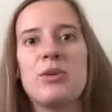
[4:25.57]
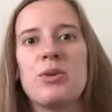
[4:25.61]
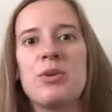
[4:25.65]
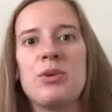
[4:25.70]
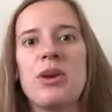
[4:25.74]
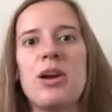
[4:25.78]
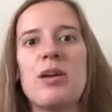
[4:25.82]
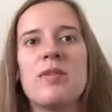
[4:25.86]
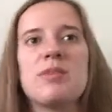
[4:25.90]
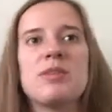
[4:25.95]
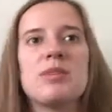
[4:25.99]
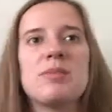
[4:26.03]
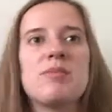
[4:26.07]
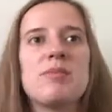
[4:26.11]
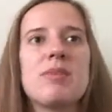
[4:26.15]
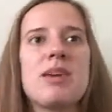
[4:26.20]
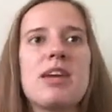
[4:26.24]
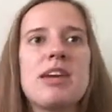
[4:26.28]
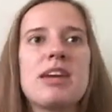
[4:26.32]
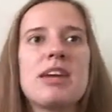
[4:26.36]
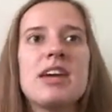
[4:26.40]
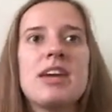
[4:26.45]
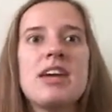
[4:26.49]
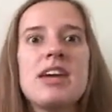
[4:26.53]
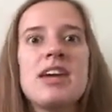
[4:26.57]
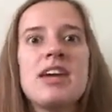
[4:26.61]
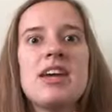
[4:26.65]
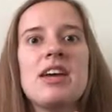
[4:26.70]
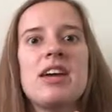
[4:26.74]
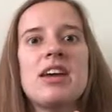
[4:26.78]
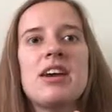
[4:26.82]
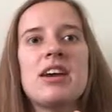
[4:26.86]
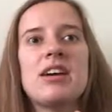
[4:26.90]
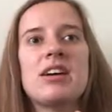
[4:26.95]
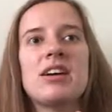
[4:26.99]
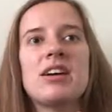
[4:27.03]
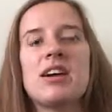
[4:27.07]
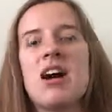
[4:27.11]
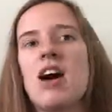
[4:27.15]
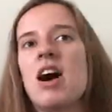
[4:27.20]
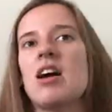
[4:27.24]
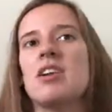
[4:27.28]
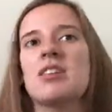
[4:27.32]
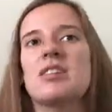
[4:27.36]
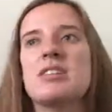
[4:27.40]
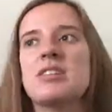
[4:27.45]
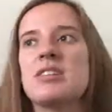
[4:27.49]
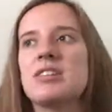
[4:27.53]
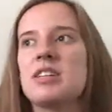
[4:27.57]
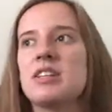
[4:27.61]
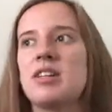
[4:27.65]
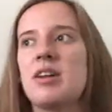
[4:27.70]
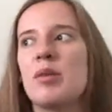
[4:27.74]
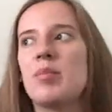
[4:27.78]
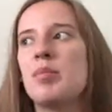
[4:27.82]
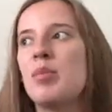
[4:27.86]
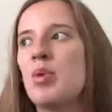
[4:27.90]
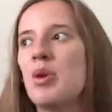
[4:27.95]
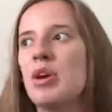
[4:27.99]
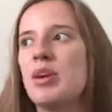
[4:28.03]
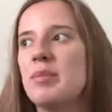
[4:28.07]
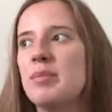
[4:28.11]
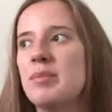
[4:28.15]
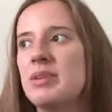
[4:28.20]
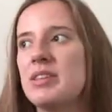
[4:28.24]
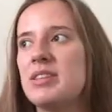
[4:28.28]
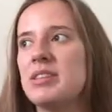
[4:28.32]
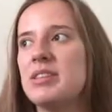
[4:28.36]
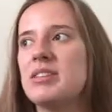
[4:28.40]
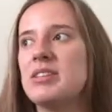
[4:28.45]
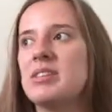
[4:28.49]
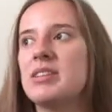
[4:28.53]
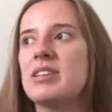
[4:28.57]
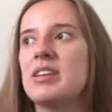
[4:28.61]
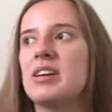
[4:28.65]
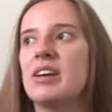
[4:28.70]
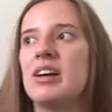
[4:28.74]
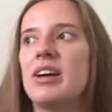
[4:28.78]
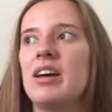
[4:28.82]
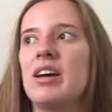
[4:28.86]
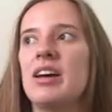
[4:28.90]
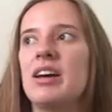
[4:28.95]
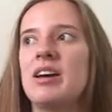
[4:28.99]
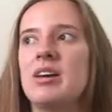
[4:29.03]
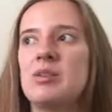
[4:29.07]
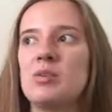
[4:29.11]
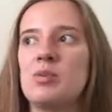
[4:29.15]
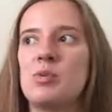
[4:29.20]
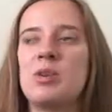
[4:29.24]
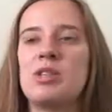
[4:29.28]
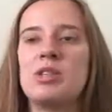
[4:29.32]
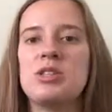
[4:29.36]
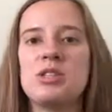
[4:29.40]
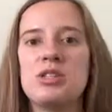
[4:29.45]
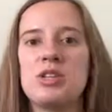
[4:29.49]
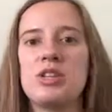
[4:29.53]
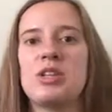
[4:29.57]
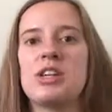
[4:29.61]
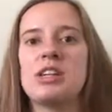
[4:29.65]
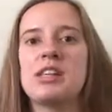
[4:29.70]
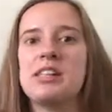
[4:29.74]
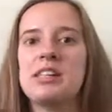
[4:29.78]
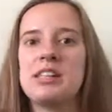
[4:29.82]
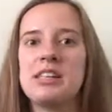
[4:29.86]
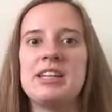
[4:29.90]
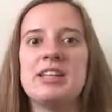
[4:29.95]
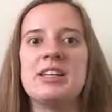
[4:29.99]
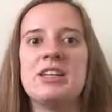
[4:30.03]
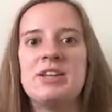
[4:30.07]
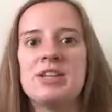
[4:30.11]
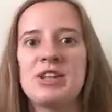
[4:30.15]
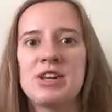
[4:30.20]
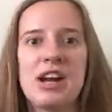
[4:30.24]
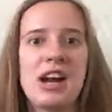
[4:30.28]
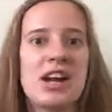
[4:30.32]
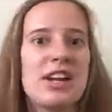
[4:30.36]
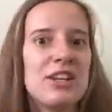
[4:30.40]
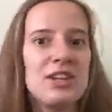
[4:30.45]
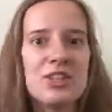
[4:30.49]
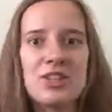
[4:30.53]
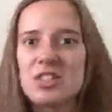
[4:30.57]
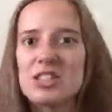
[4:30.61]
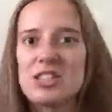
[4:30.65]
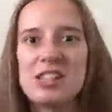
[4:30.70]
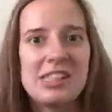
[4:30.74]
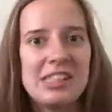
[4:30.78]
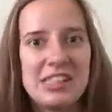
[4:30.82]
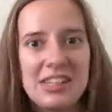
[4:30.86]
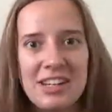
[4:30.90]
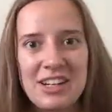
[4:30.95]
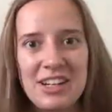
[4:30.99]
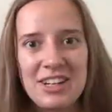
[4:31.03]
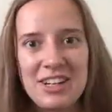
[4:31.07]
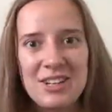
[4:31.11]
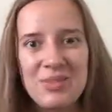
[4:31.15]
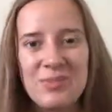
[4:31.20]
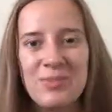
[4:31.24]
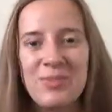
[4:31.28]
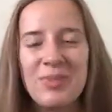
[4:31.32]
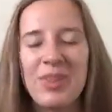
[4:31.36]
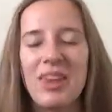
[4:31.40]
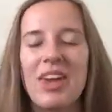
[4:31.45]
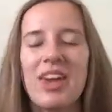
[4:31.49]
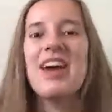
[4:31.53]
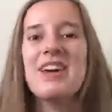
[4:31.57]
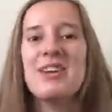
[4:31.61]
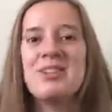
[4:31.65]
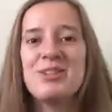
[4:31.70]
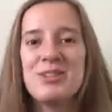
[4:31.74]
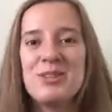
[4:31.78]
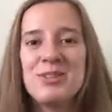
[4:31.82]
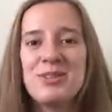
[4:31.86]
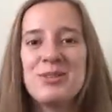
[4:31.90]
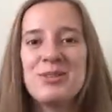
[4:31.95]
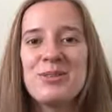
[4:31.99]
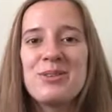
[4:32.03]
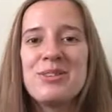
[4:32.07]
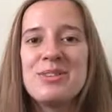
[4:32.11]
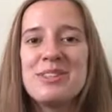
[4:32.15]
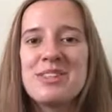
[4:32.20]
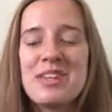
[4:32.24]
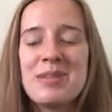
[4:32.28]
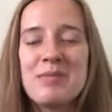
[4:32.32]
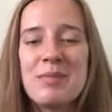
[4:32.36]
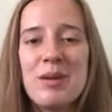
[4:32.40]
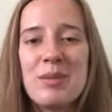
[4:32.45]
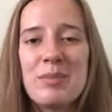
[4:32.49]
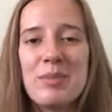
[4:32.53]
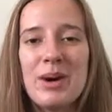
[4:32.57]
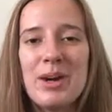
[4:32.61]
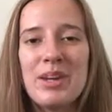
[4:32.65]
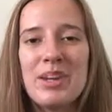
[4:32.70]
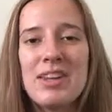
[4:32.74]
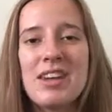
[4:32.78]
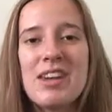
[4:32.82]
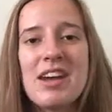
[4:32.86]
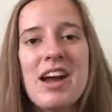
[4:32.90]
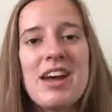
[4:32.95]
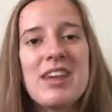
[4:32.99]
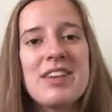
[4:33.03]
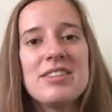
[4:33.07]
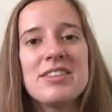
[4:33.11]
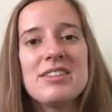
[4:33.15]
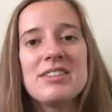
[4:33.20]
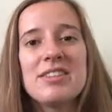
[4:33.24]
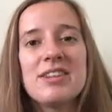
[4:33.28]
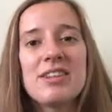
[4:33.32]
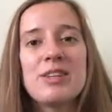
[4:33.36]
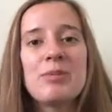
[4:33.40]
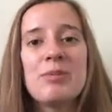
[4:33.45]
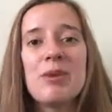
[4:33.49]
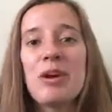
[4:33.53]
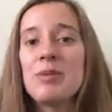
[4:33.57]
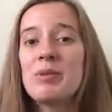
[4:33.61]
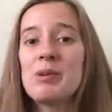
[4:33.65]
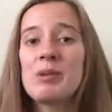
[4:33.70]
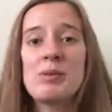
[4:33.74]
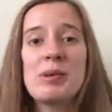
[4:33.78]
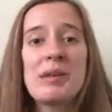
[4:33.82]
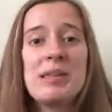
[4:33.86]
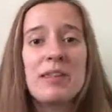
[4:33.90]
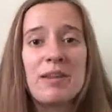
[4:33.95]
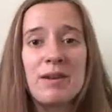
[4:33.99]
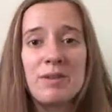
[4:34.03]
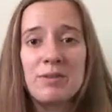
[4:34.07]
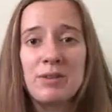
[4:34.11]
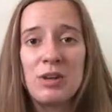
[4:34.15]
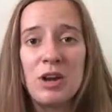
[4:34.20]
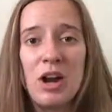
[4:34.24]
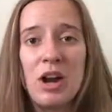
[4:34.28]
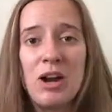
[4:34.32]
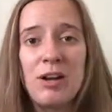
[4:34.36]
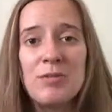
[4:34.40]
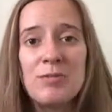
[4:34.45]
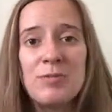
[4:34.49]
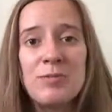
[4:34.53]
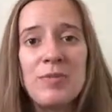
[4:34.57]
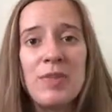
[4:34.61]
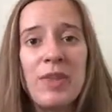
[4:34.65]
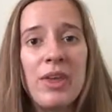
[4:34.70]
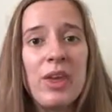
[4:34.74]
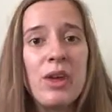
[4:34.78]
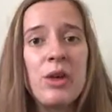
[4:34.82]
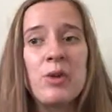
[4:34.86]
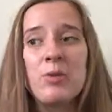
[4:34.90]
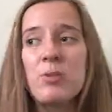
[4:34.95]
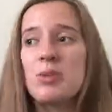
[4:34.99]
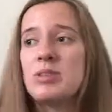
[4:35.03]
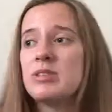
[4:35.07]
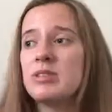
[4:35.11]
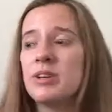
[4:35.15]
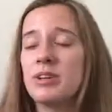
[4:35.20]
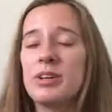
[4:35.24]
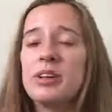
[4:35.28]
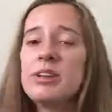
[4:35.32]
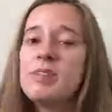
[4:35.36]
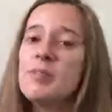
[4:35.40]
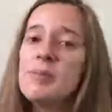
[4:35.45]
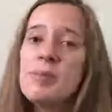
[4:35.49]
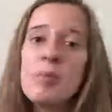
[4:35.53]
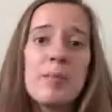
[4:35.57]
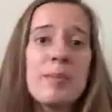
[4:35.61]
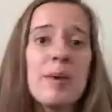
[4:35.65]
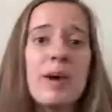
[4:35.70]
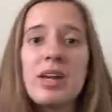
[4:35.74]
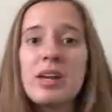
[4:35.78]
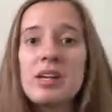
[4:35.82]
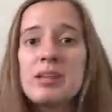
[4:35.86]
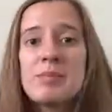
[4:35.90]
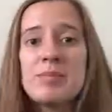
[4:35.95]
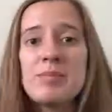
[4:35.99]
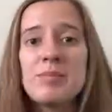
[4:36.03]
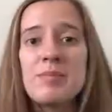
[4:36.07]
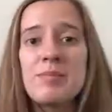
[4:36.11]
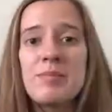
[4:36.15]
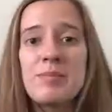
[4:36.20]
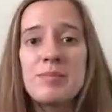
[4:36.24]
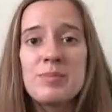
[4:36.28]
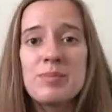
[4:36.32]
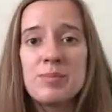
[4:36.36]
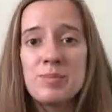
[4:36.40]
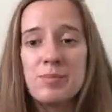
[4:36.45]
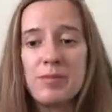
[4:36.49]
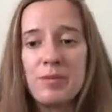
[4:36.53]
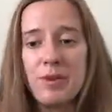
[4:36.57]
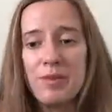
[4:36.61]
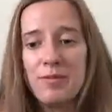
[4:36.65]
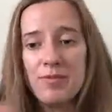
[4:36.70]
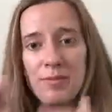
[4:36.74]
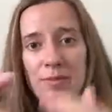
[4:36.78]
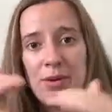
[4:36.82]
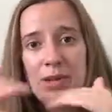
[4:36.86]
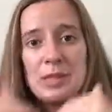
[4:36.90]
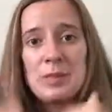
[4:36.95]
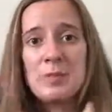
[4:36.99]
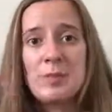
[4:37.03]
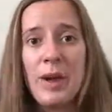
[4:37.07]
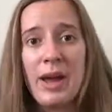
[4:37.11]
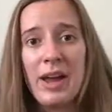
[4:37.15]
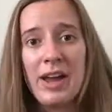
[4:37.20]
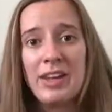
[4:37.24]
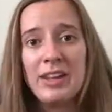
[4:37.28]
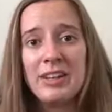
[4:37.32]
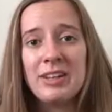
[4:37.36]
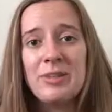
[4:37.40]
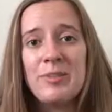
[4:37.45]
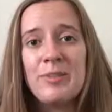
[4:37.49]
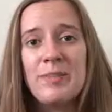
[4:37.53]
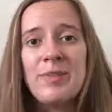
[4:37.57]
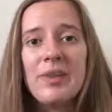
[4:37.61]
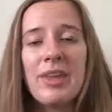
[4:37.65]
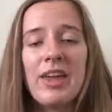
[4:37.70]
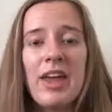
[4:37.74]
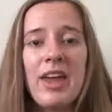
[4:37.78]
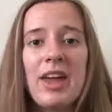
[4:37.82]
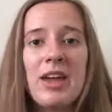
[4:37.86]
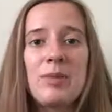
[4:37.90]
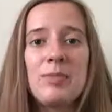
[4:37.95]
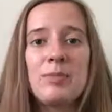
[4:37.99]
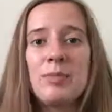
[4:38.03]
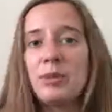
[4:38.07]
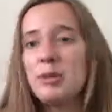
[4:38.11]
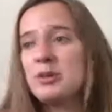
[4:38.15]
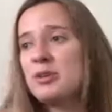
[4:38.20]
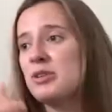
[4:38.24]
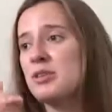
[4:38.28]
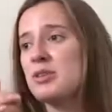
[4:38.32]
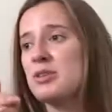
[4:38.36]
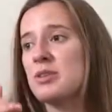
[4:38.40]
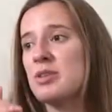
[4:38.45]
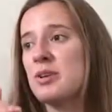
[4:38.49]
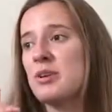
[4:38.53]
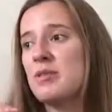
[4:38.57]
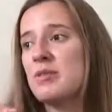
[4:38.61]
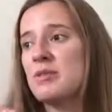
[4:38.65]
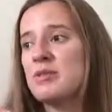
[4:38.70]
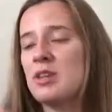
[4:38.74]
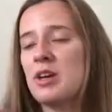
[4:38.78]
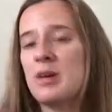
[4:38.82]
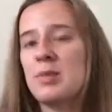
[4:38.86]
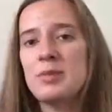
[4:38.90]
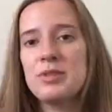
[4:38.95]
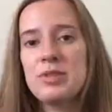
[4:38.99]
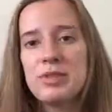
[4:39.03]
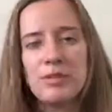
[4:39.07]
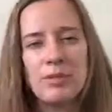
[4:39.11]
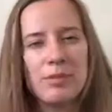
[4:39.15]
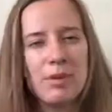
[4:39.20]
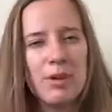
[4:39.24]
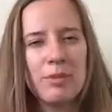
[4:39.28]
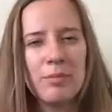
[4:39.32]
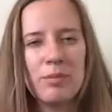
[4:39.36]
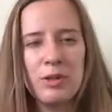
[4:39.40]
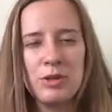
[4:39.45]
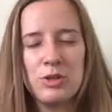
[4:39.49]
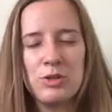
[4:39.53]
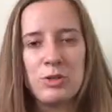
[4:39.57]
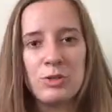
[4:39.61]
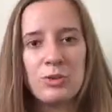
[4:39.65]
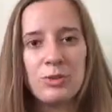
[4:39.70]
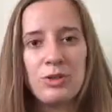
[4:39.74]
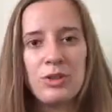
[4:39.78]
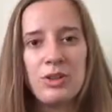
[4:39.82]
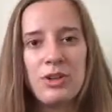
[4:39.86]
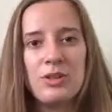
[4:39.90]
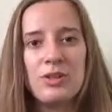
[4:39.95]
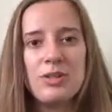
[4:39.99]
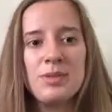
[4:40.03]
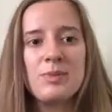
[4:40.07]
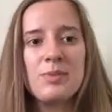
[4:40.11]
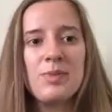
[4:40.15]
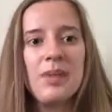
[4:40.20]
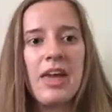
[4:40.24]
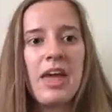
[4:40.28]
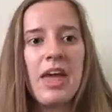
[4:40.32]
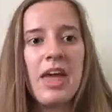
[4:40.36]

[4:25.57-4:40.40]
You don't have to make constant appointments. Once you're cleared, you're kind of just cleared. And she noticed that my body kind of stayed right where we left off. We started from the bottom of my spine and built ourselves up to around my shoulders.